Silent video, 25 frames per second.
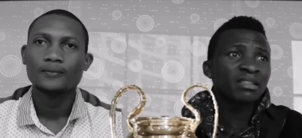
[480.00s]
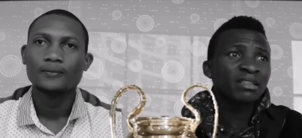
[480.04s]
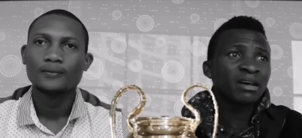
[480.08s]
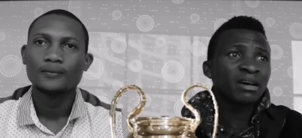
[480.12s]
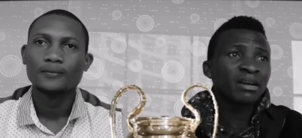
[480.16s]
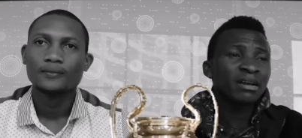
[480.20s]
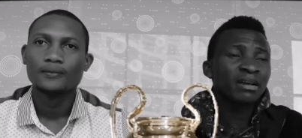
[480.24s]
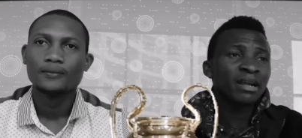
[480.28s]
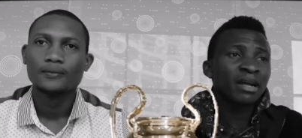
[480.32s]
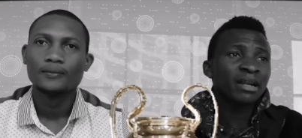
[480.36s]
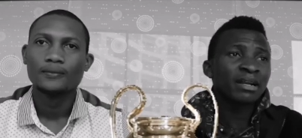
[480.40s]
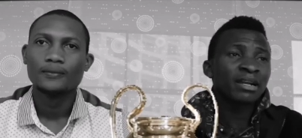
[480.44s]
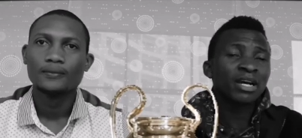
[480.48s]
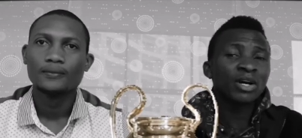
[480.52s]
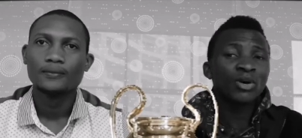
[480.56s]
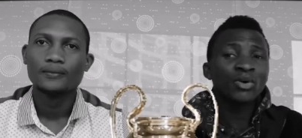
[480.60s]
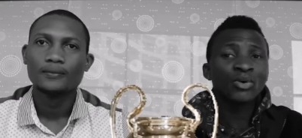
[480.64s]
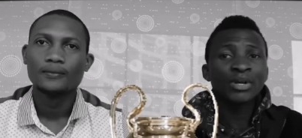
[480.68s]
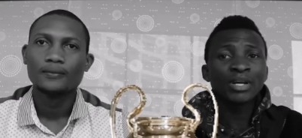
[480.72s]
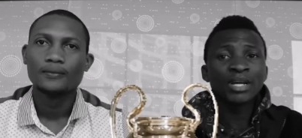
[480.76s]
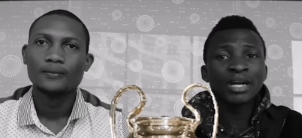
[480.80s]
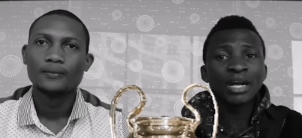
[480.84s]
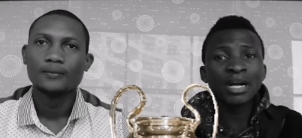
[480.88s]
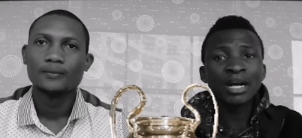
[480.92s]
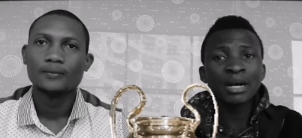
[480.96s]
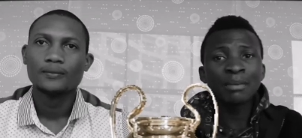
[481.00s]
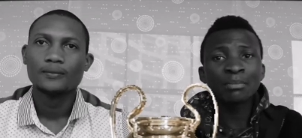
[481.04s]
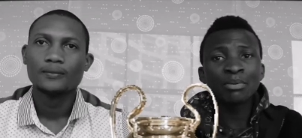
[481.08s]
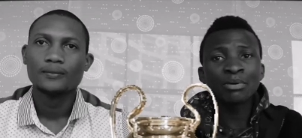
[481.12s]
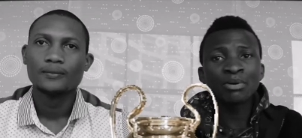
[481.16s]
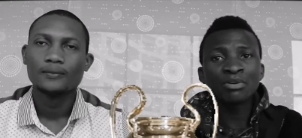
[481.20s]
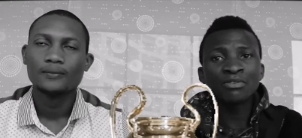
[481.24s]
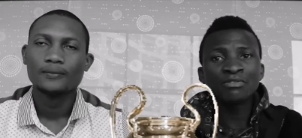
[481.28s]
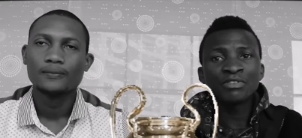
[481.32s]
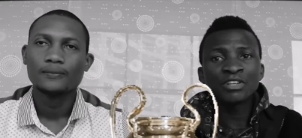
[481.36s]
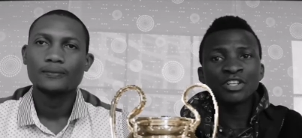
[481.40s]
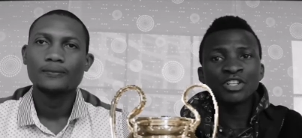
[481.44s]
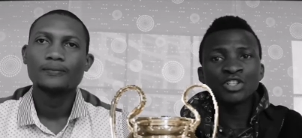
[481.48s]
Speaker 1: they are undergoing a
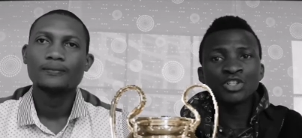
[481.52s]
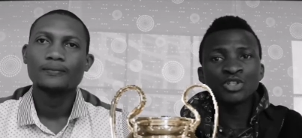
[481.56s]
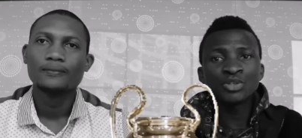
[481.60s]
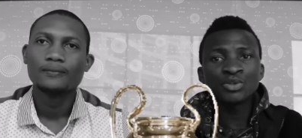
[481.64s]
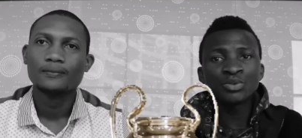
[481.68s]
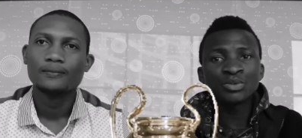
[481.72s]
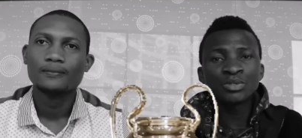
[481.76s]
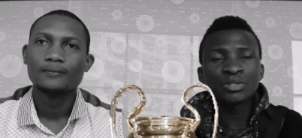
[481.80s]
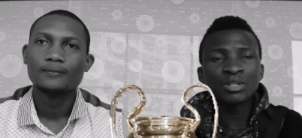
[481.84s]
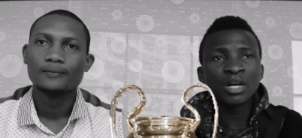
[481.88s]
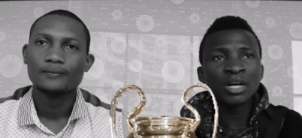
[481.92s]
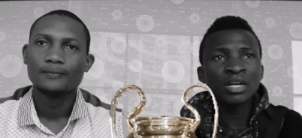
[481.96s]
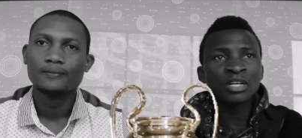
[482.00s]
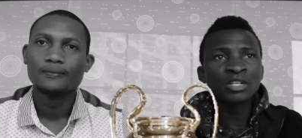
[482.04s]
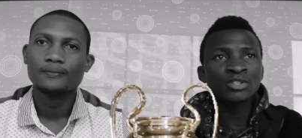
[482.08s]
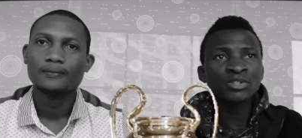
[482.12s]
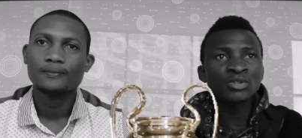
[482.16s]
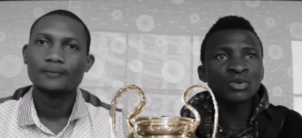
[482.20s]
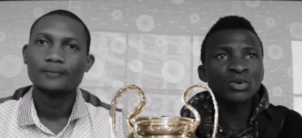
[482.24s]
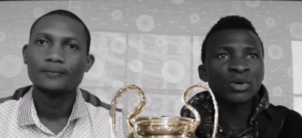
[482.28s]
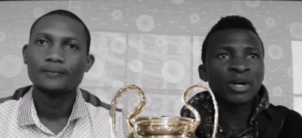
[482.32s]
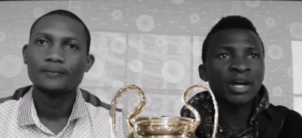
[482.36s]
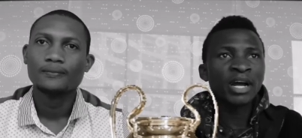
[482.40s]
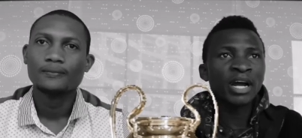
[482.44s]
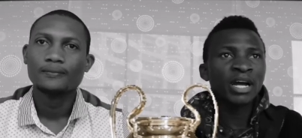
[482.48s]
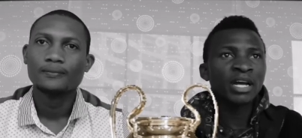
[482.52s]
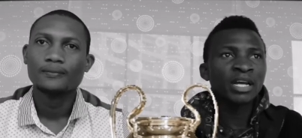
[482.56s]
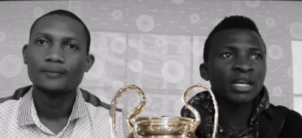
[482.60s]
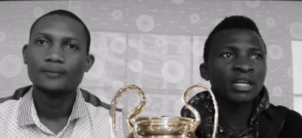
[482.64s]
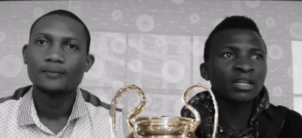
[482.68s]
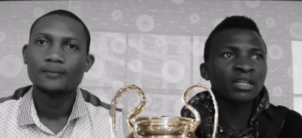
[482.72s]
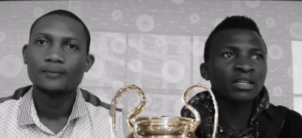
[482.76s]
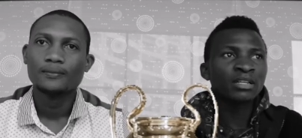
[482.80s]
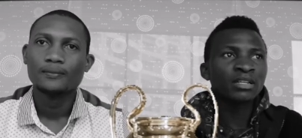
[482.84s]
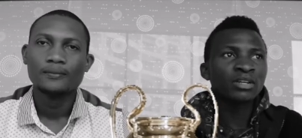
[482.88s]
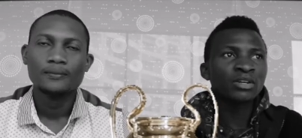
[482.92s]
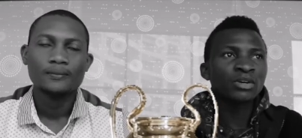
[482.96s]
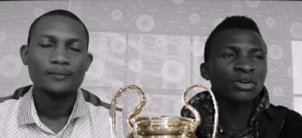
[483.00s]
couple of issues. I saw Kai
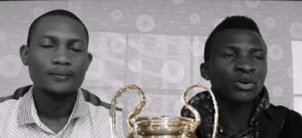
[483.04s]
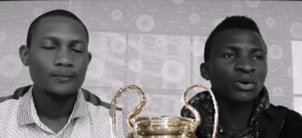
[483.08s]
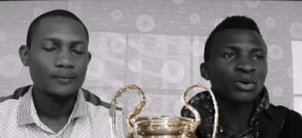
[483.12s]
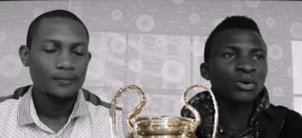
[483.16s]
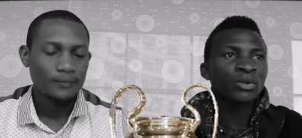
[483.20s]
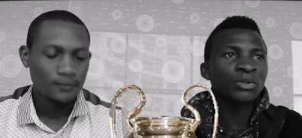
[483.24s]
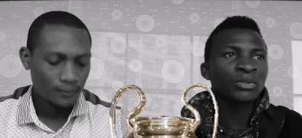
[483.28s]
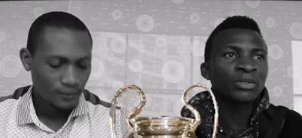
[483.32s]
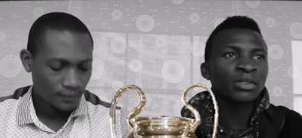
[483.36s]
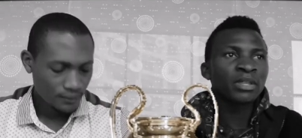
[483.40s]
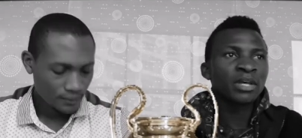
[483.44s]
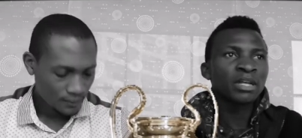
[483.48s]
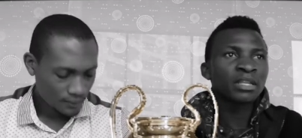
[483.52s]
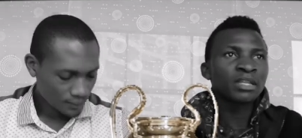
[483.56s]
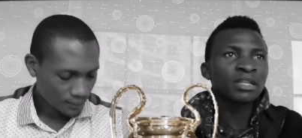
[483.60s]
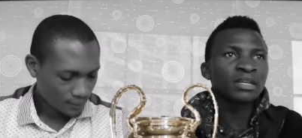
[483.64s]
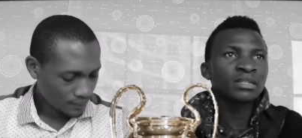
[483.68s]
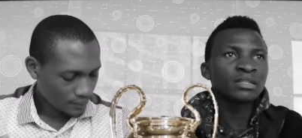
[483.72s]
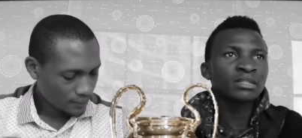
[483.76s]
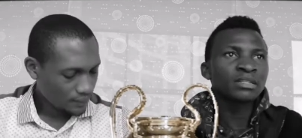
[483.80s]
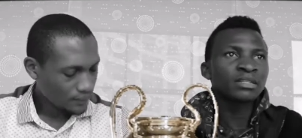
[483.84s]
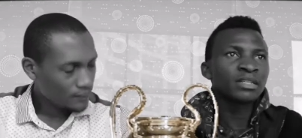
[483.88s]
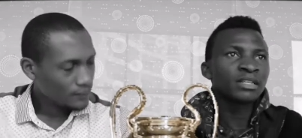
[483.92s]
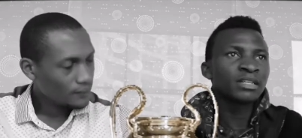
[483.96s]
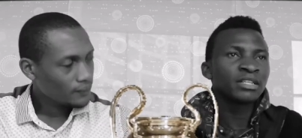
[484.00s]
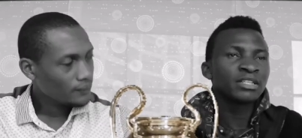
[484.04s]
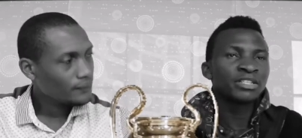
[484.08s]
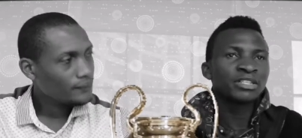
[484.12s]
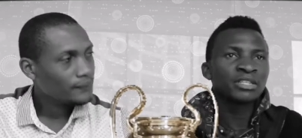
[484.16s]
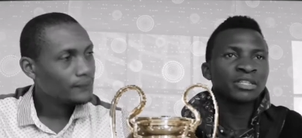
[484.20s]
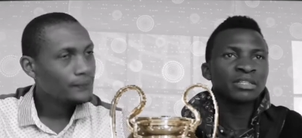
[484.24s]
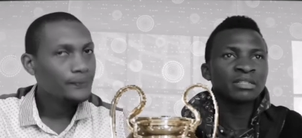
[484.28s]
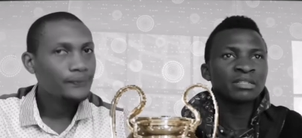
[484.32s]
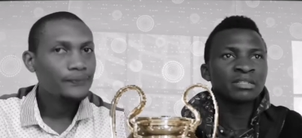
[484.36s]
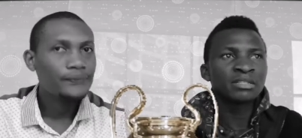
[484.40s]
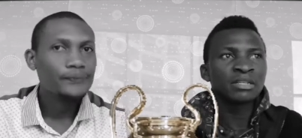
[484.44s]
on um, the other day, he